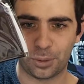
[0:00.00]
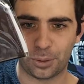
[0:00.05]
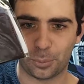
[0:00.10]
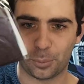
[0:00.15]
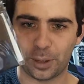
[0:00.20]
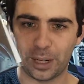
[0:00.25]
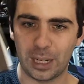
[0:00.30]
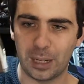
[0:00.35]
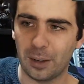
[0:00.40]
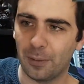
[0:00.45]

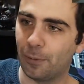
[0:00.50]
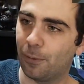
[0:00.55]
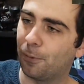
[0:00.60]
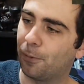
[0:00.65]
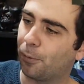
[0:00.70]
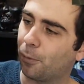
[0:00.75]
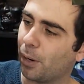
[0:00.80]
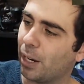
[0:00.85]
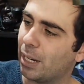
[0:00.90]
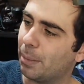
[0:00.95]

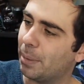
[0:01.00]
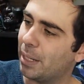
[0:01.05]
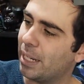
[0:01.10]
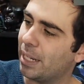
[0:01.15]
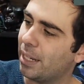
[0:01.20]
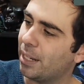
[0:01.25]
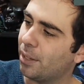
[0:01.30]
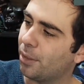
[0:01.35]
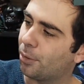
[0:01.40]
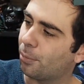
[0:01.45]

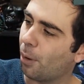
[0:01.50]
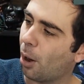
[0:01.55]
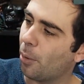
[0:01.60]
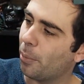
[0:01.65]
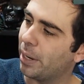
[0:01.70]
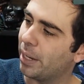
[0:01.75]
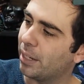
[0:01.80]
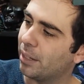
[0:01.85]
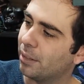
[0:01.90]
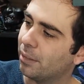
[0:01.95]
freebie
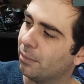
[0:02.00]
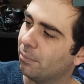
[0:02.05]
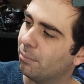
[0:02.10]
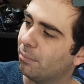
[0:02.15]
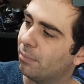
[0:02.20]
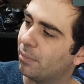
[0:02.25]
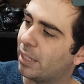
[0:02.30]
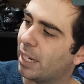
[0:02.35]
throw-in